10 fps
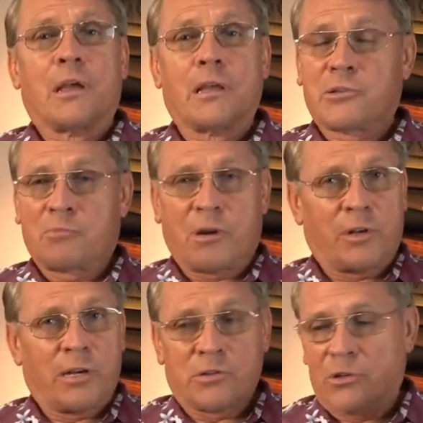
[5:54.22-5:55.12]
It's in
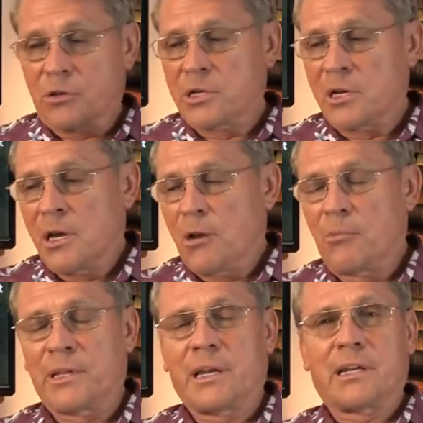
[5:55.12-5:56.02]
Revelation 13.
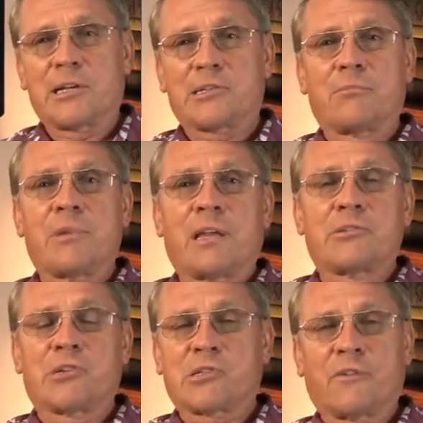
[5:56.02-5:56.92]
But that doesn't
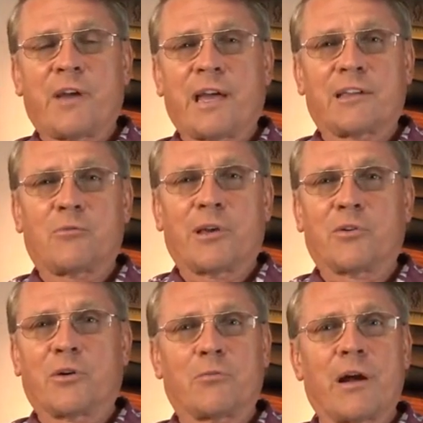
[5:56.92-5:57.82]
mean just the fact that we
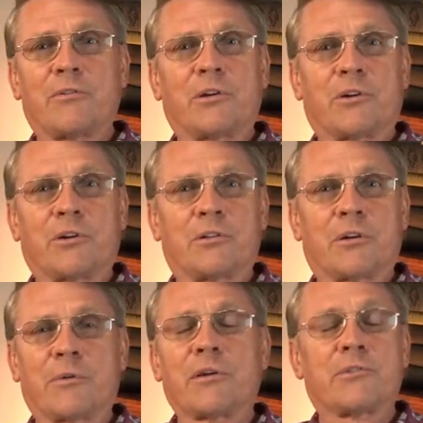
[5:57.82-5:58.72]
go around the earth,
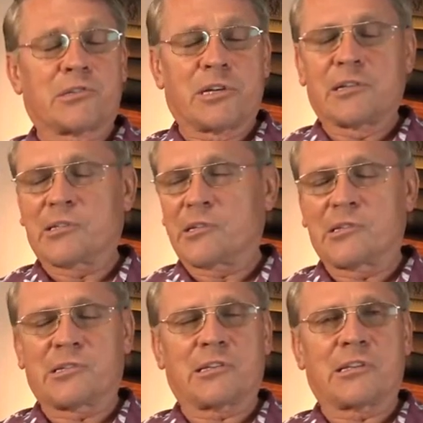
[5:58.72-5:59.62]
around the sun,
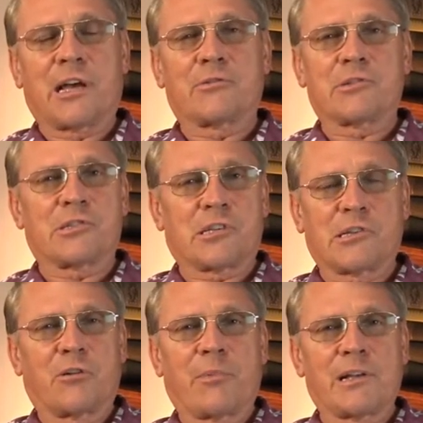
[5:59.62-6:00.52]

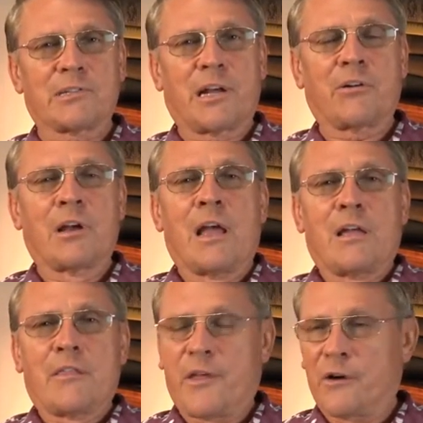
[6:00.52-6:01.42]
66,600 miles an hour,
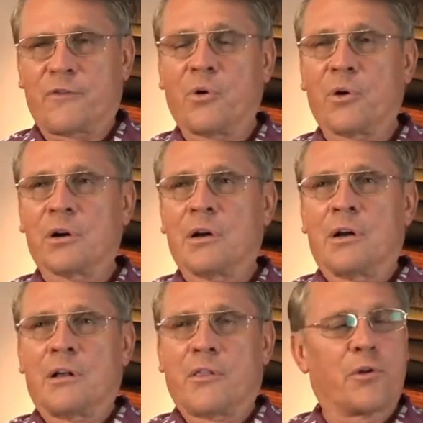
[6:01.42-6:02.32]
therefore,
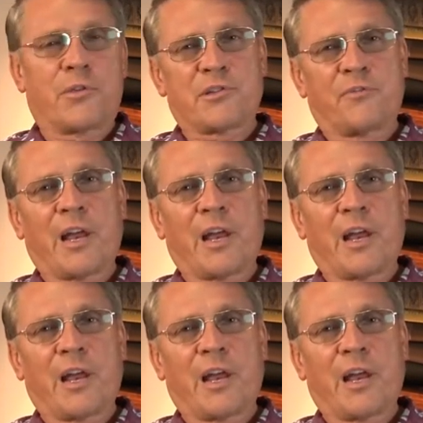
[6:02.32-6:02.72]
the earth is